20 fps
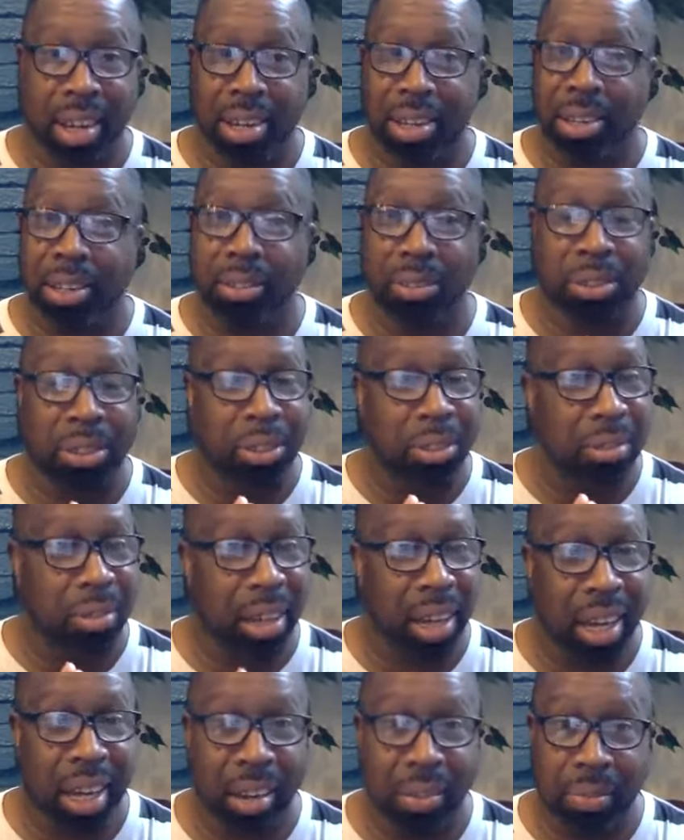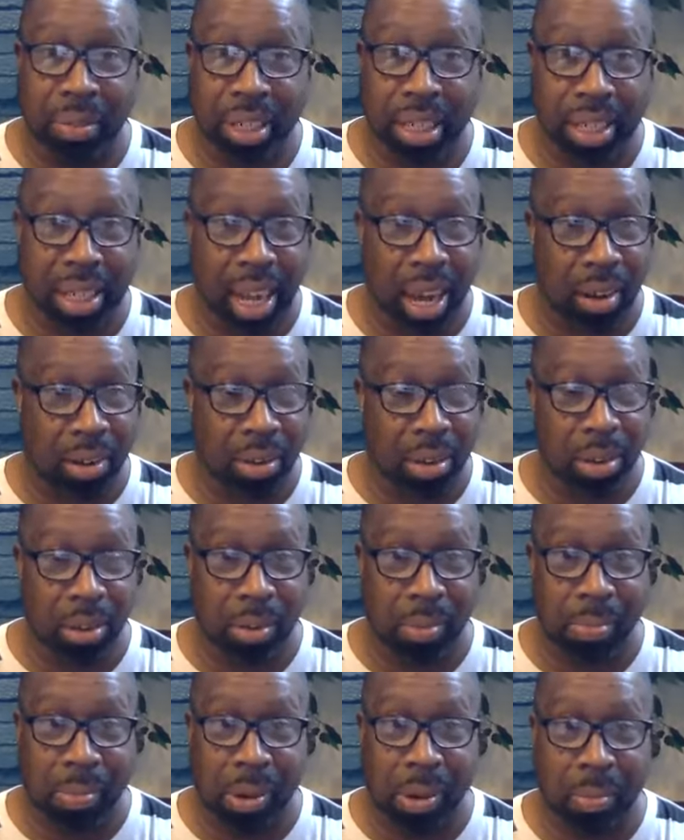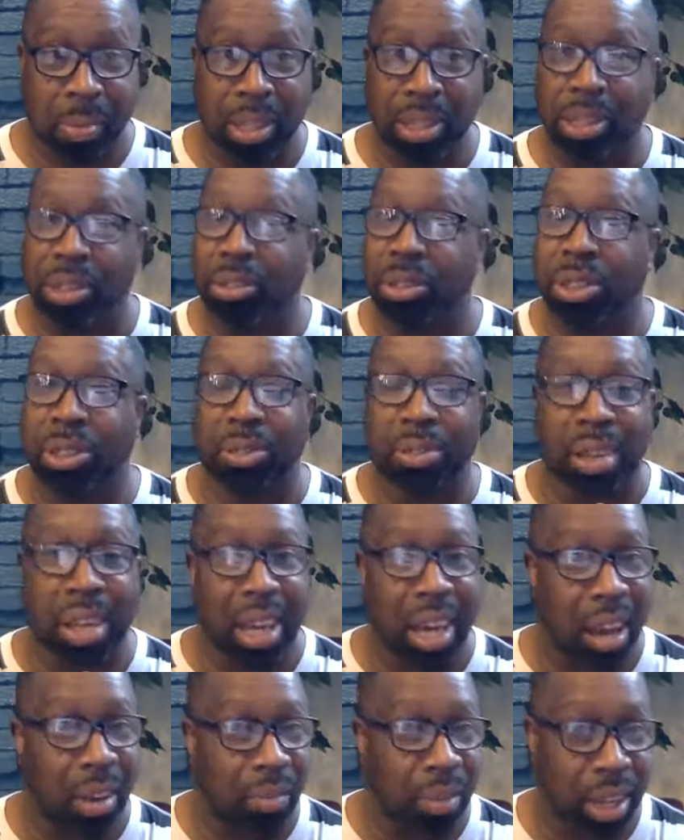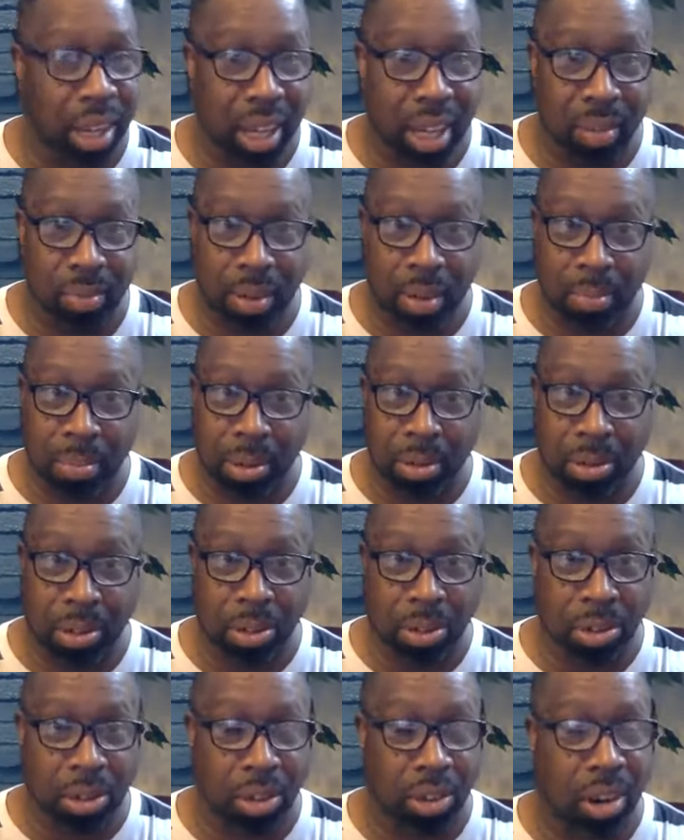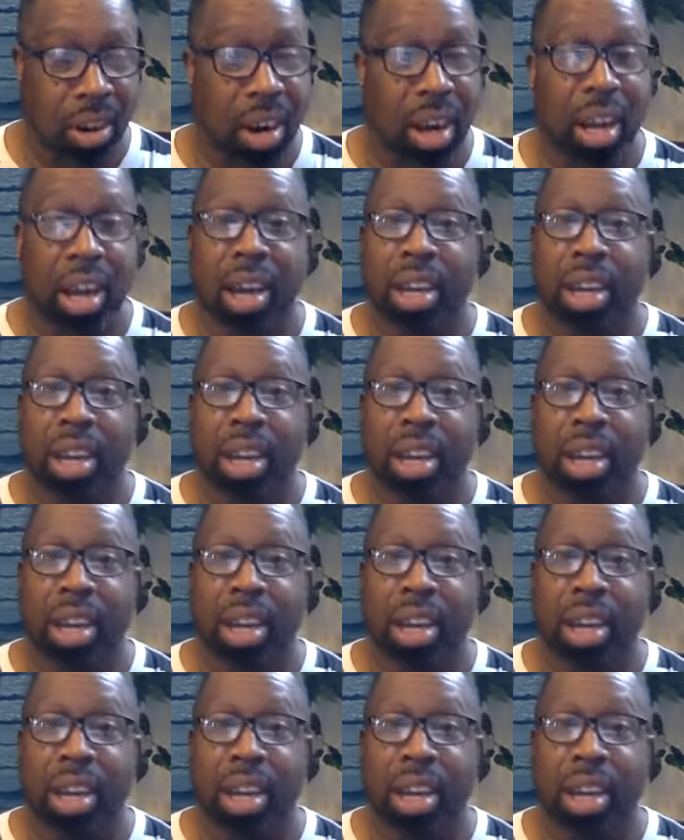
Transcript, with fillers: Don't you ever doubt your moment. Don't you ever give up on who you are.